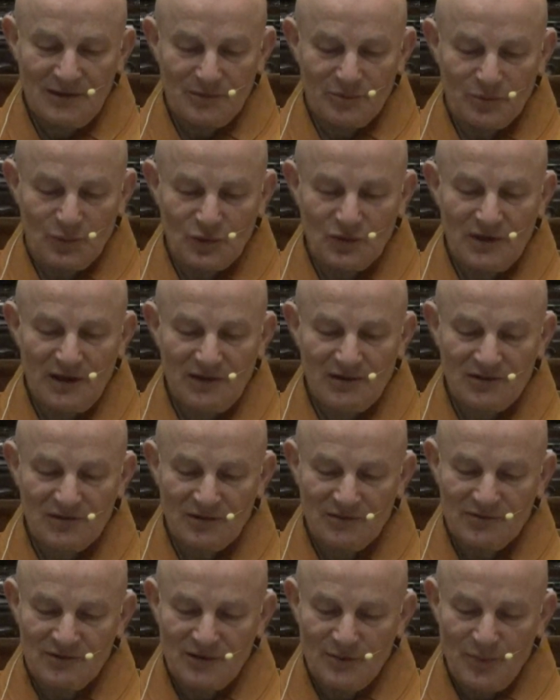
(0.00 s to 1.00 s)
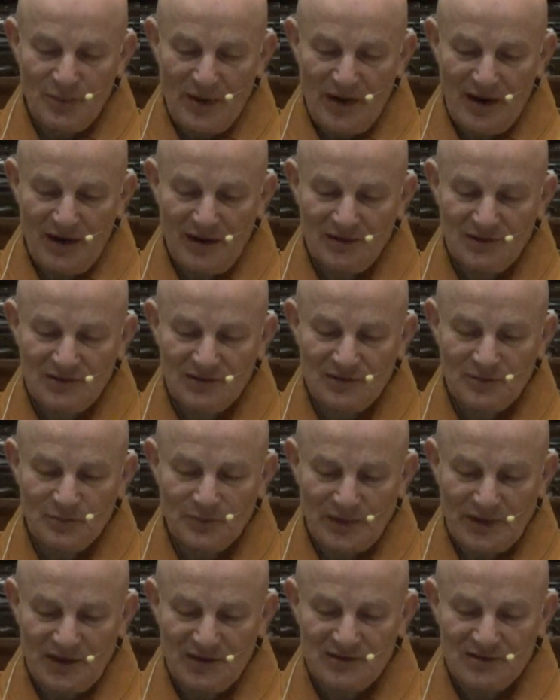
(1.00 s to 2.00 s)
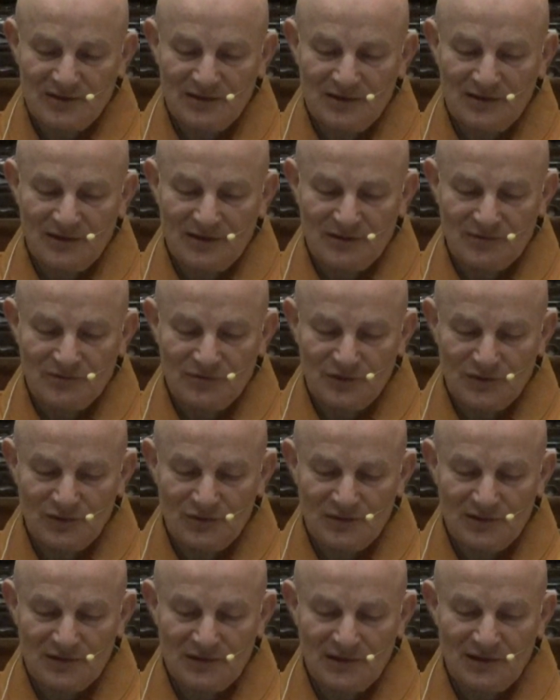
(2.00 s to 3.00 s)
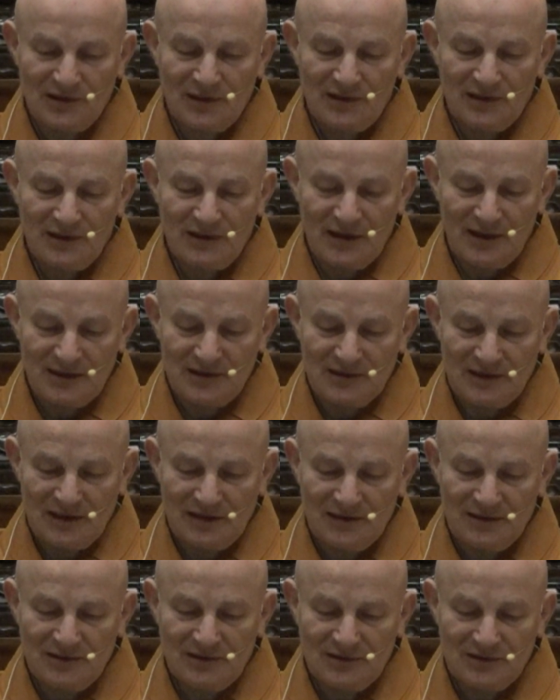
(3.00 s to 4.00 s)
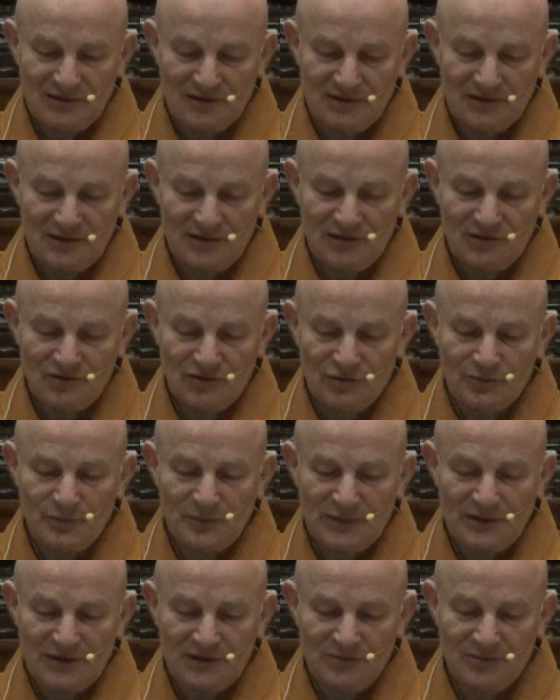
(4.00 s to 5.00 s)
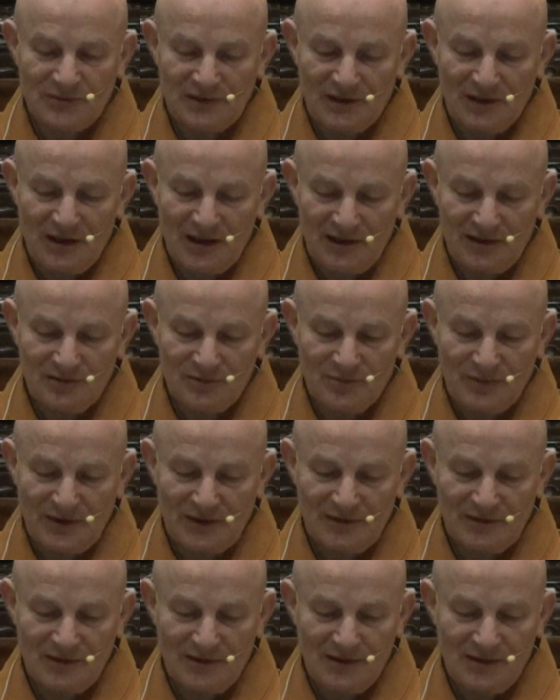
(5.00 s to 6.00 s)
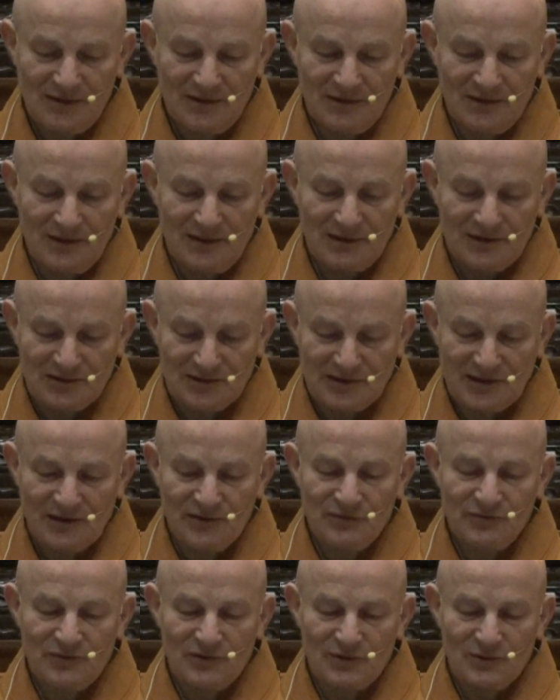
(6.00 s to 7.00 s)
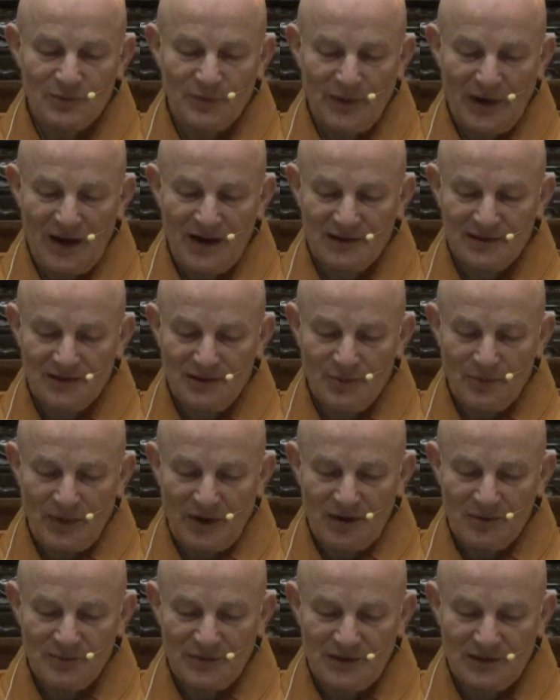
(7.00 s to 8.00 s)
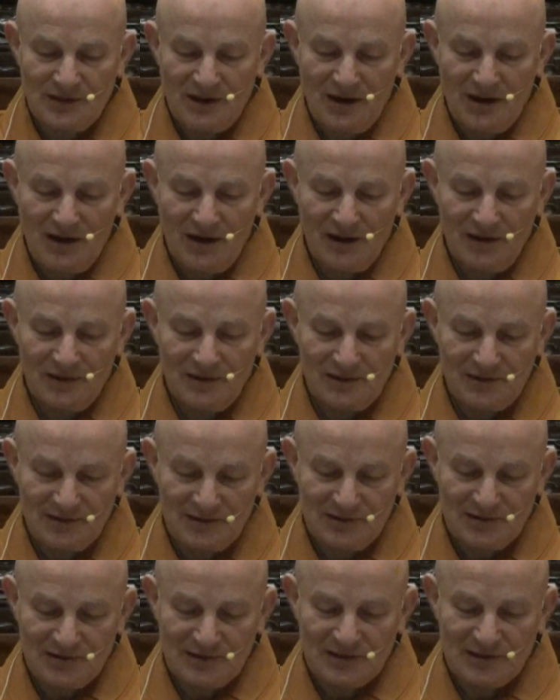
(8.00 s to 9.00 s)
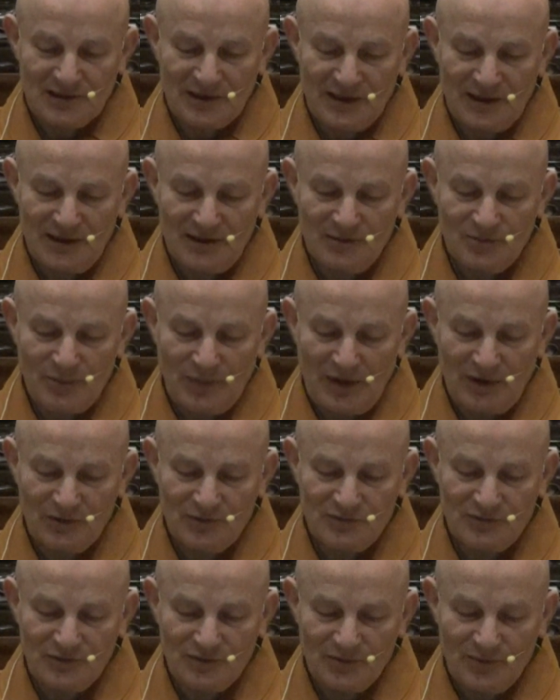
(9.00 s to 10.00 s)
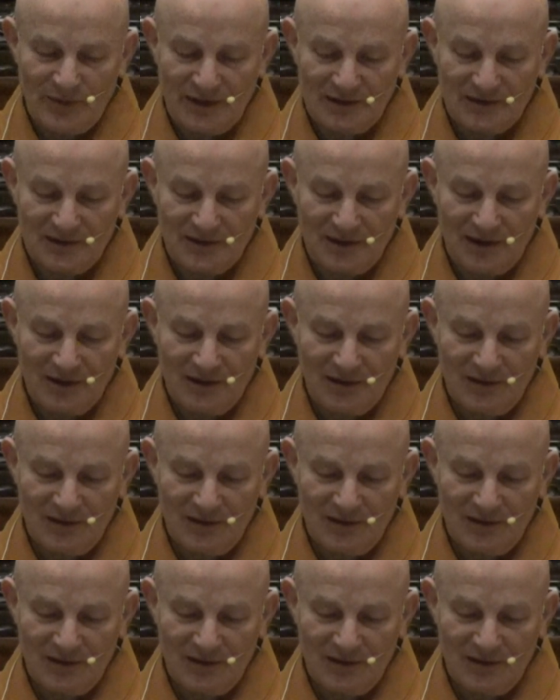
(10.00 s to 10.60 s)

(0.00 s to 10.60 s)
Buddhas of the past, present and future attain the supreme enlightenment. Therefore, Pragya Paramita is a great powerful mantra